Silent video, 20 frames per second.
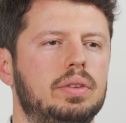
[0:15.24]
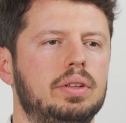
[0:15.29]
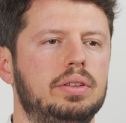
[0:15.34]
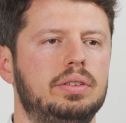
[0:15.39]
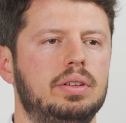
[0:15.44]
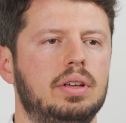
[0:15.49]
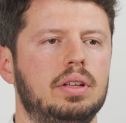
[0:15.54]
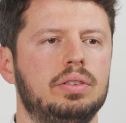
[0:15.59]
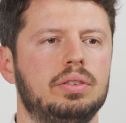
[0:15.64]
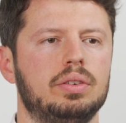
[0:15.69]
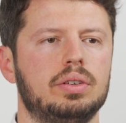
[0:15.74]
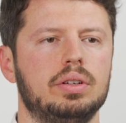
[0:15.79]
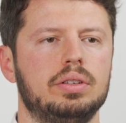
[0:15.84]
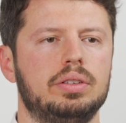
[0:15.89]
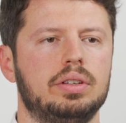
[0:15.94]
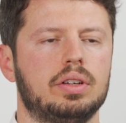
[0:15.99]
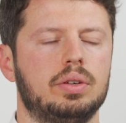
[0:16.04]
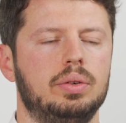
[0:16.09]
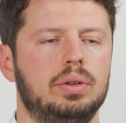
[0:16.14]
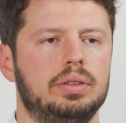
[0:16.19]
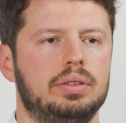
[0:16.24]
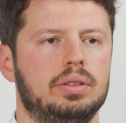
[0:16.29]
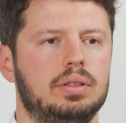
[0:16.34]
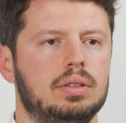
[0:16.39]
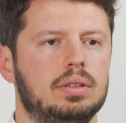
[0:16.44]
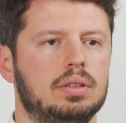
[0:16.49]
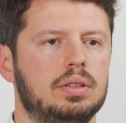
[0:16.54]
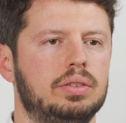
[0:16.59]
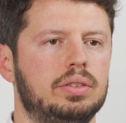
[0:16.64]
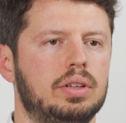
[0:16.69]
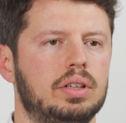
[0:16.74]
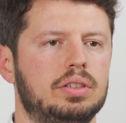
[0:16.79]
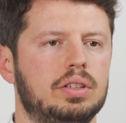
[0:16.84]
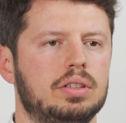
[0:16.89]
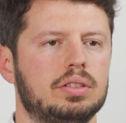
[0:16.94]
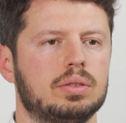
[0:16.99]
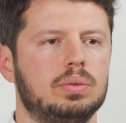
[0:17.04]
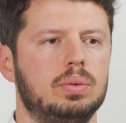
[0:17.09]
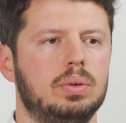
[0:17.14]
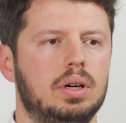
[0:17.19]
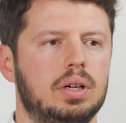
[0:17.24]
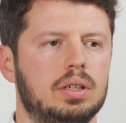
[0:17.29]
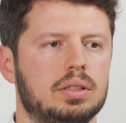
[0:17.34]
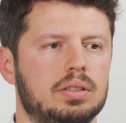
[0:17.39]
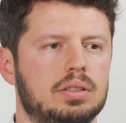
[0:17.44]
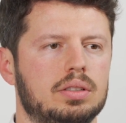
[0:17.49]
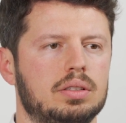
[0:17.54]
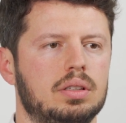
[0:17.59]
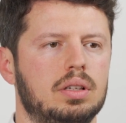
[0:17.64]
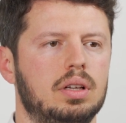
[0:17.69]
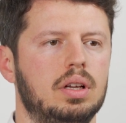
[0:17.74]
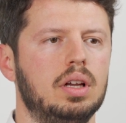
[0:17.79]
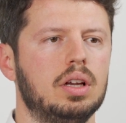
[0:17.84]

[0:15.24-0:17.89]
of this sensor is a crystal, such as quartz.